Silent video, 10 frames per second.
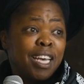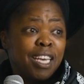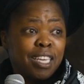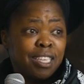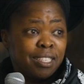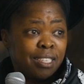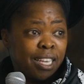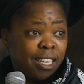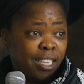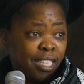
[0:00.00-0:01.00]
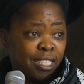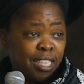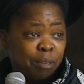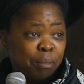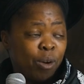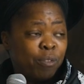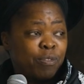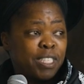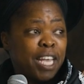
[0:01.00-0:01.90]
Inside my office,